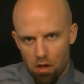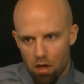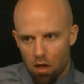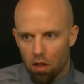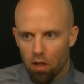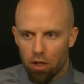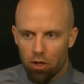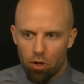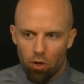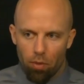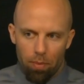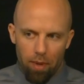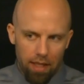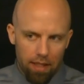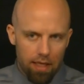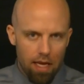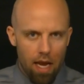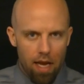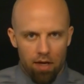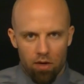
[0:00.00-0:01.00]
a little
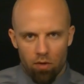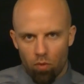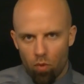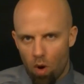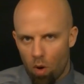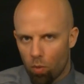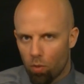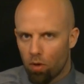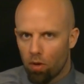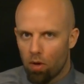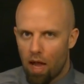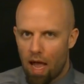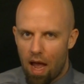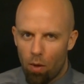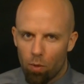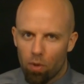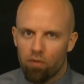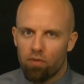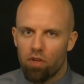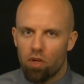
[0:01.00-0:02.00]
bit kind of
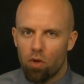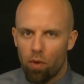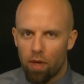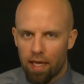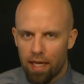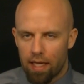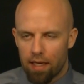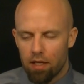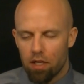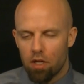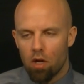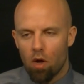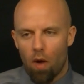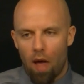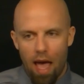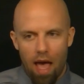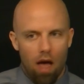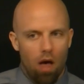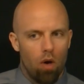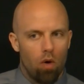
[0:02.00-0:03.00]
how we're viewing it.
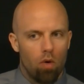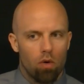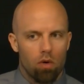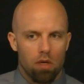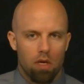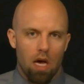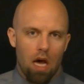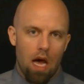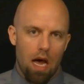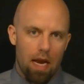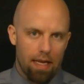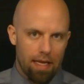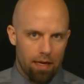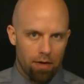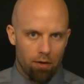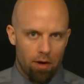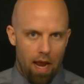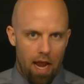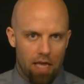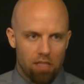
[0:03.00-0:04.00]
How God
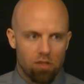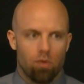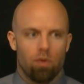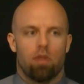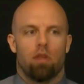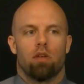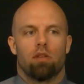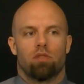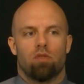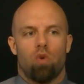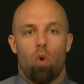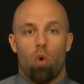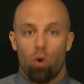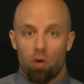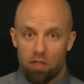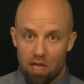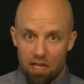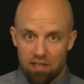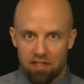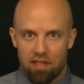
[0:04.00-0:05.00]
interacts with us
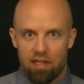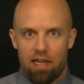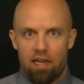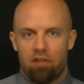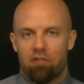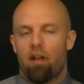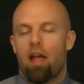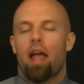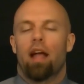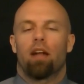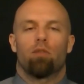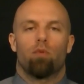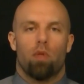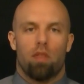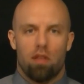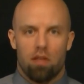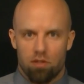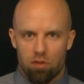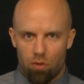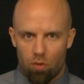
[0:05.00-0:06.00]
or doesn't interact
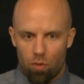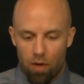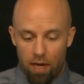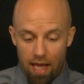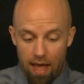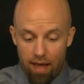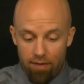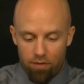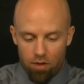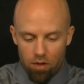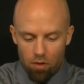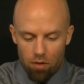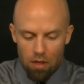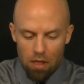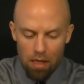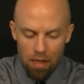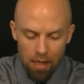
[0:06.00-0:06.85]
with us or what have you.